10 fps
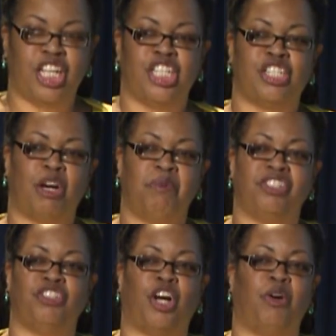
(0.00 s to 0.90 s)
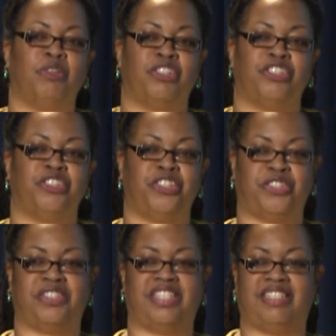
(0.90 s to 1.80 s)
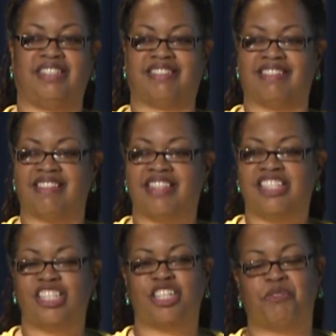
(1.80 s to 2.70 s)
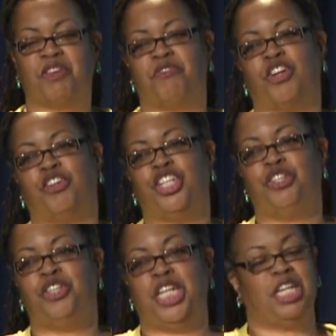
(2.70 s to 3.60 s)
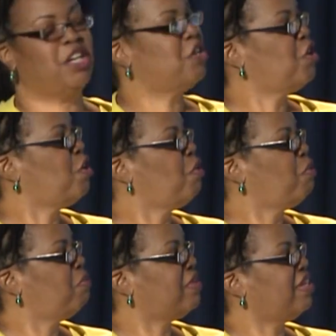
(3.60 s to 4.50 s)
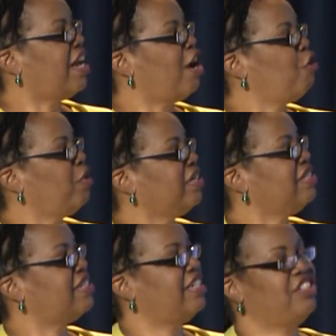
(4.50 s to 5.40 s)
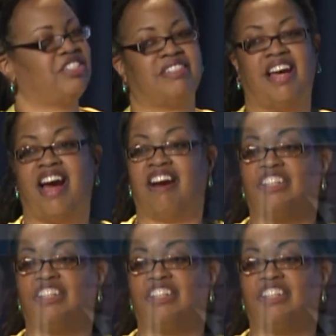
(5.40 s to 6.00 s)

So I want you to hold on to your seats. This is something very unique. Within our organization, our